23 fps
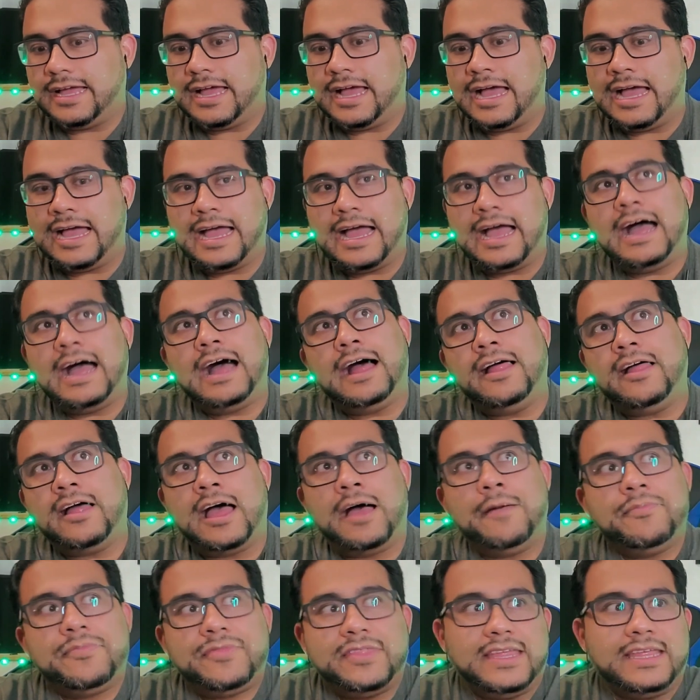I,
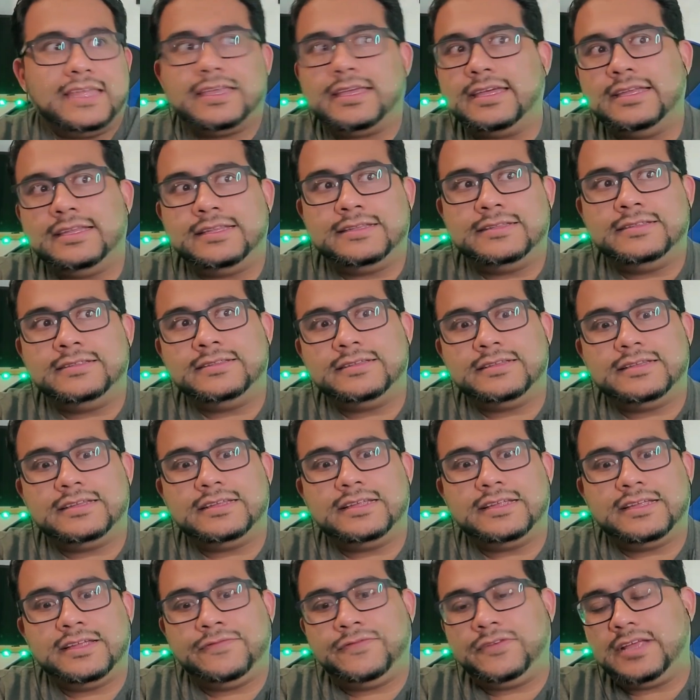I'm thinking,
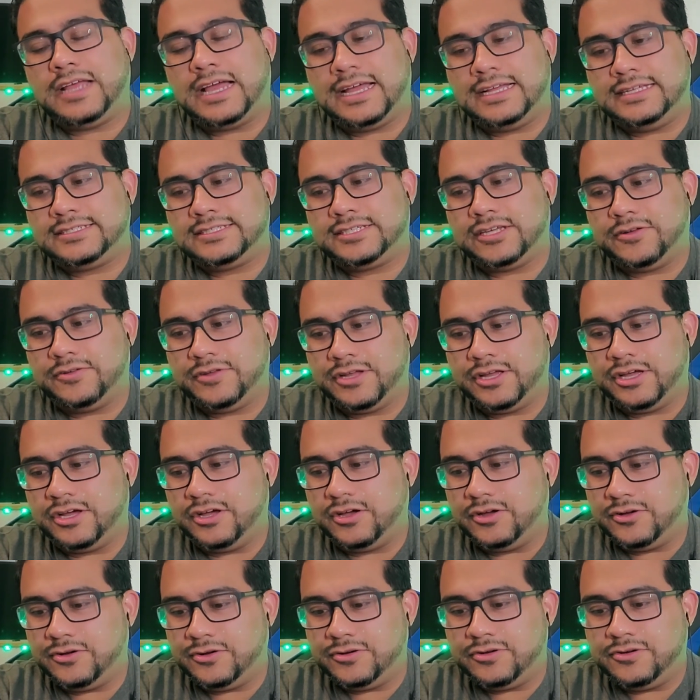if you guys don't
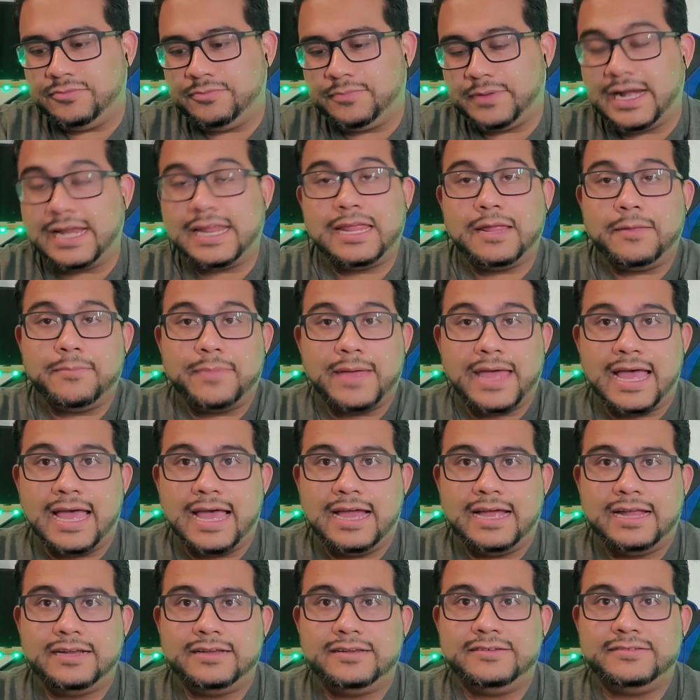know, Breaking
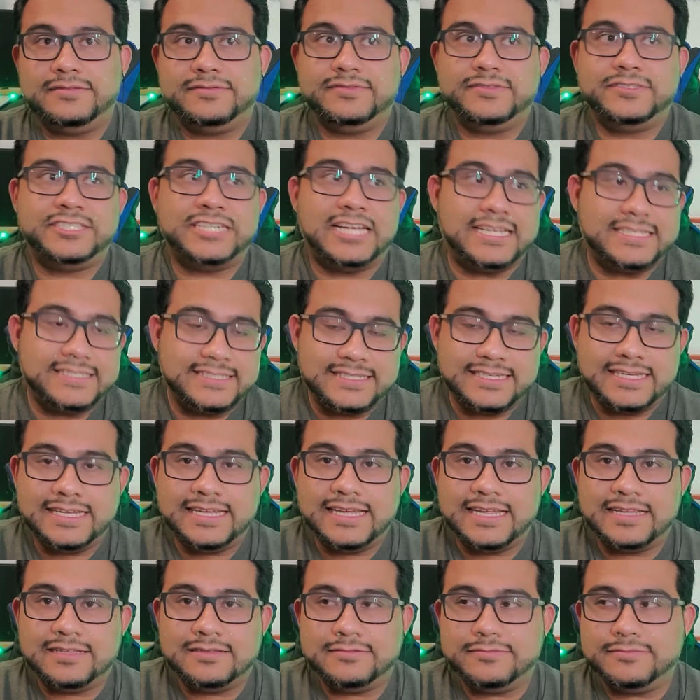Bad, Jesse
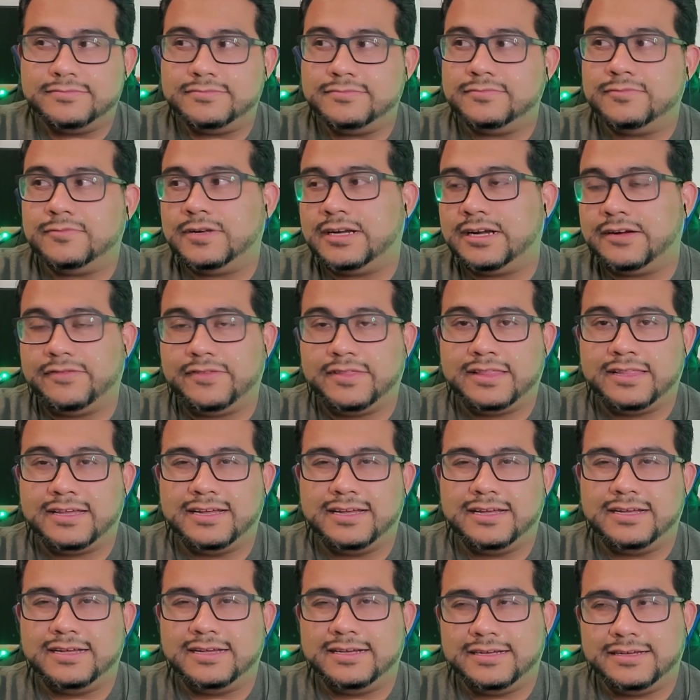and whatever the
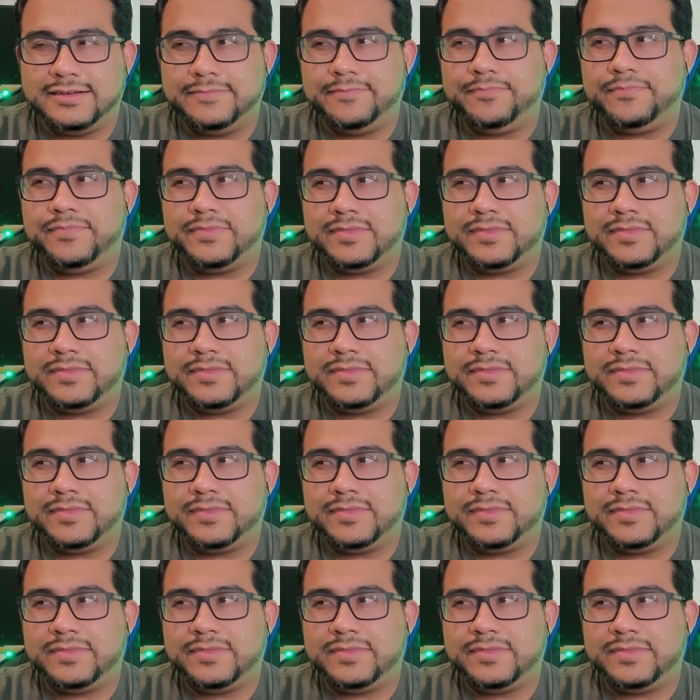uh,